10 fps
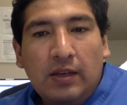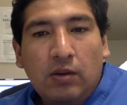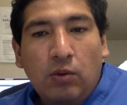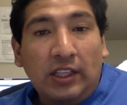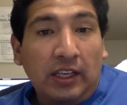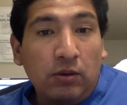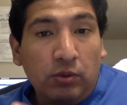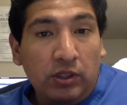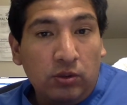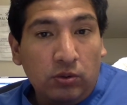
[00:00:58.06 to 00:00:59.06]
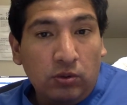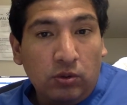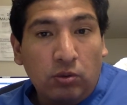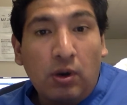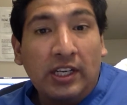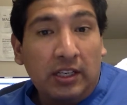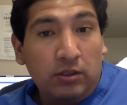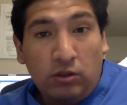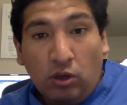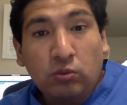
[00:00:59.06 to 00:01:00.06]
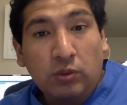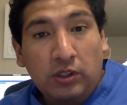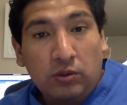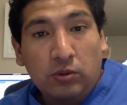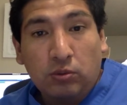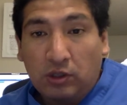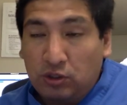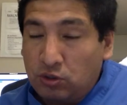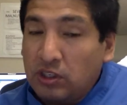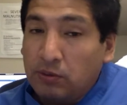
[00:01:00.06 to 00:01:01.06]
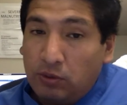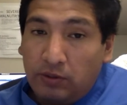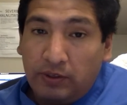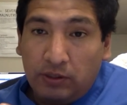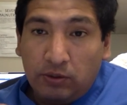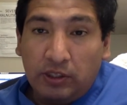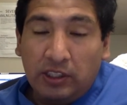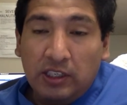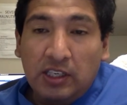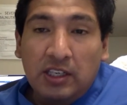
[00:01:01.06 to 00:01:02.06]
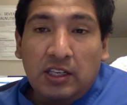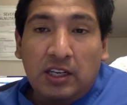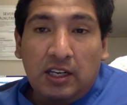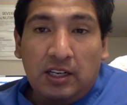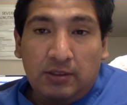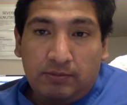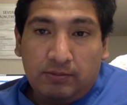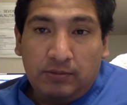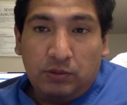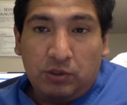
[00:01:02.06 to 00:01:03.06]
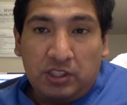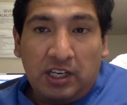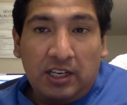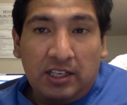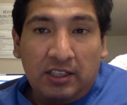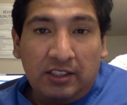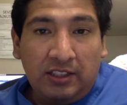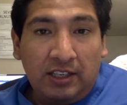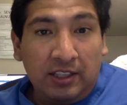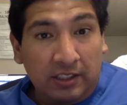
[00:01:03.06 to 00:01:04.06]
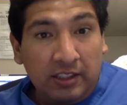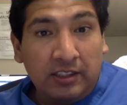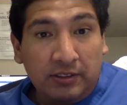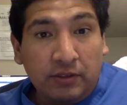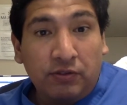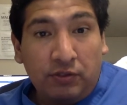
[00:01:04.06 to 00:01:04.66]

what can we do or what can not we do or what shouldn't we be doing, uh, which are the alternatives of